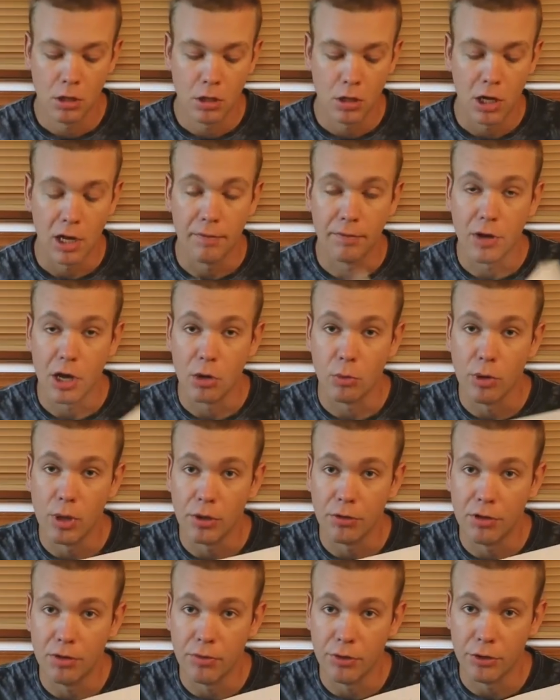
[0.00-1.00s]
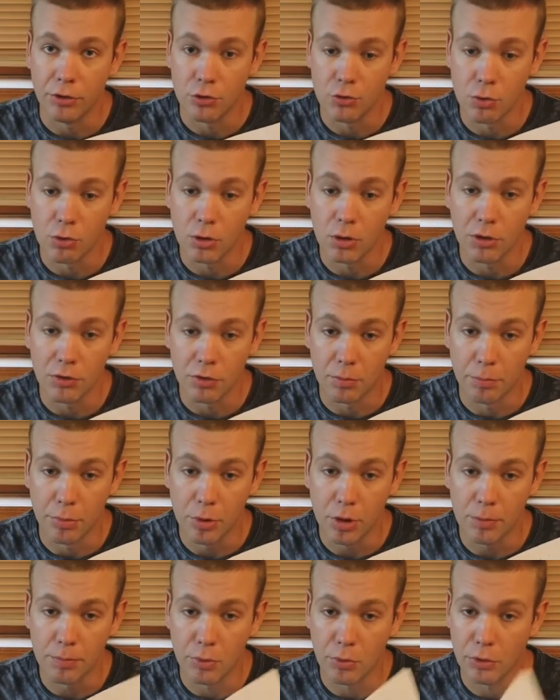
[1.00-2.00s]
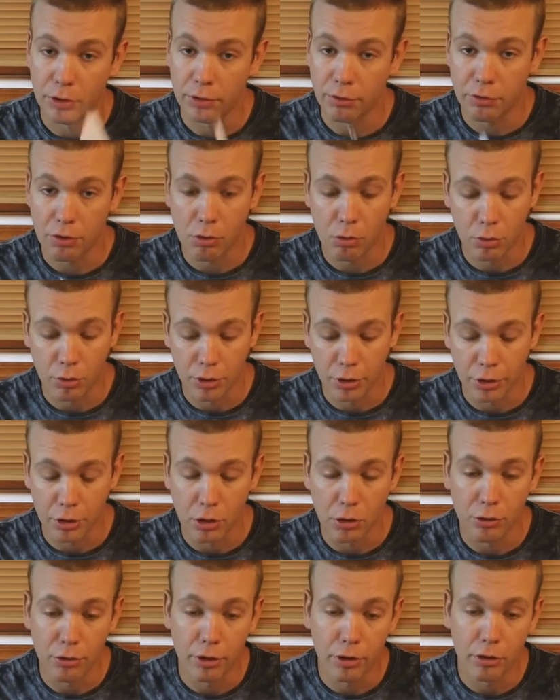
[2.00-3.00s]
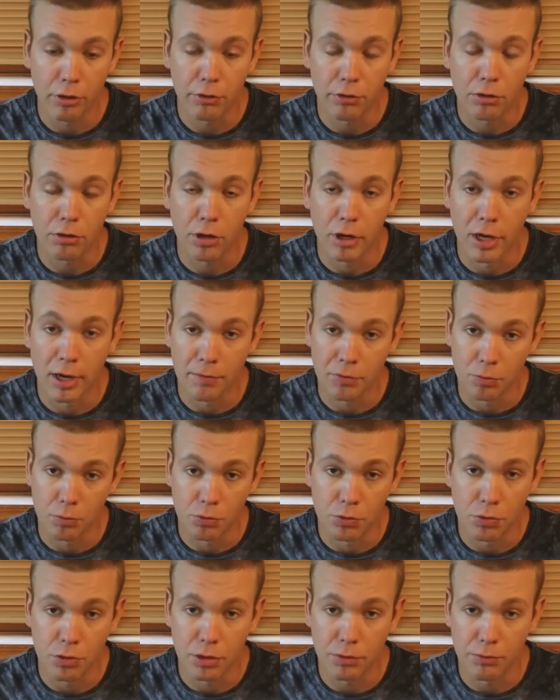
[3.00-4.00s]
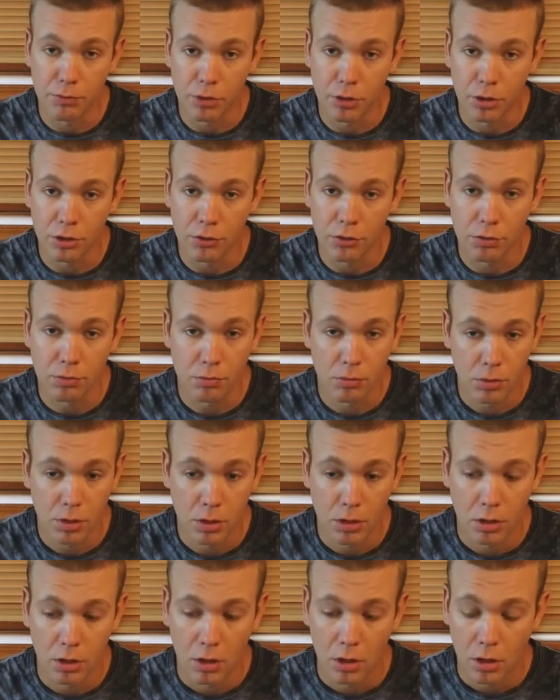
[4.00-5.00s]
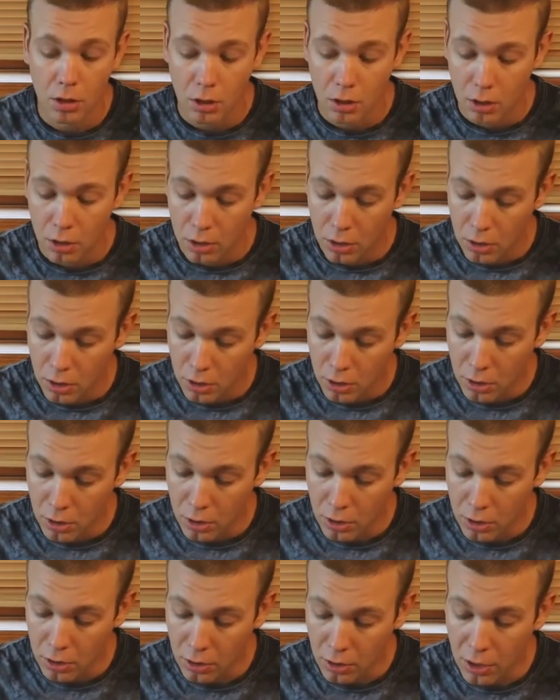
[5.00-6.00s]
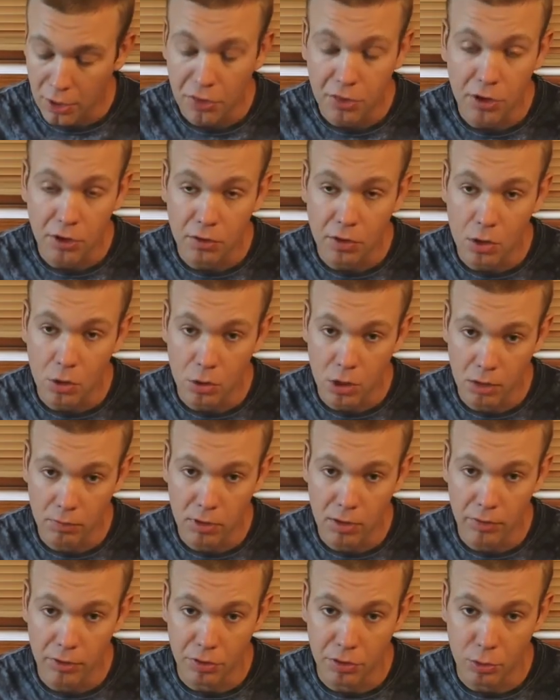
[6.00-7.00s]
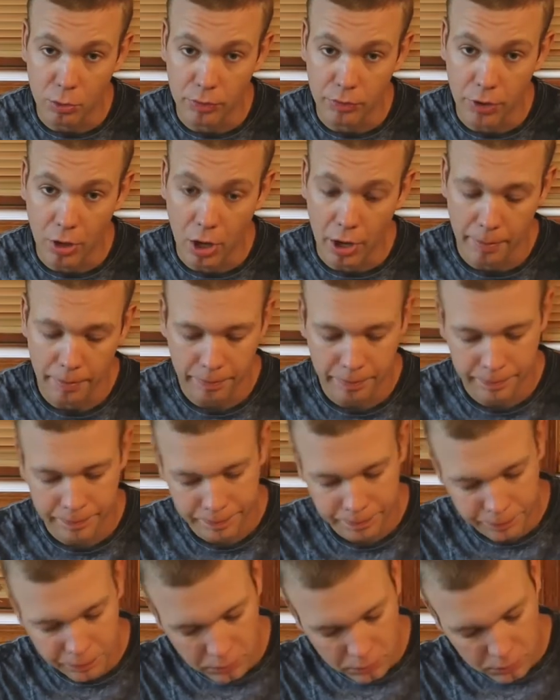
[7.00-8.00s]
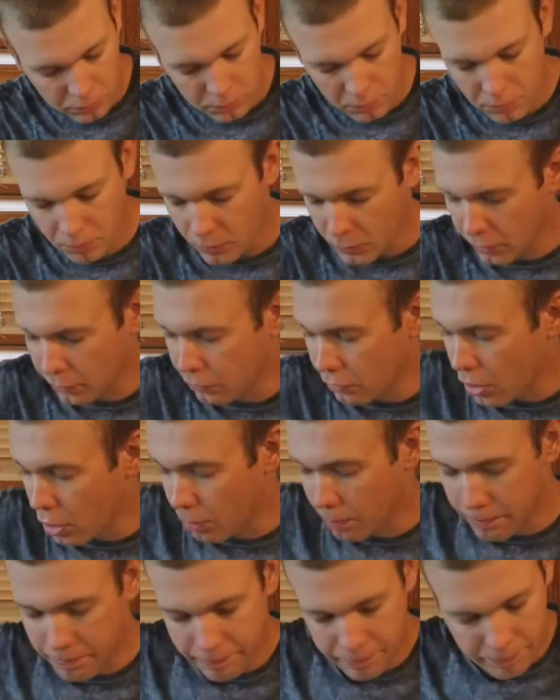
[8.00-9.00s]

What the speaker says: I've got a relatively short list of bullet points. We're going to hit on those. I have some shooting footage, and I think that'll cover everything we've got. So,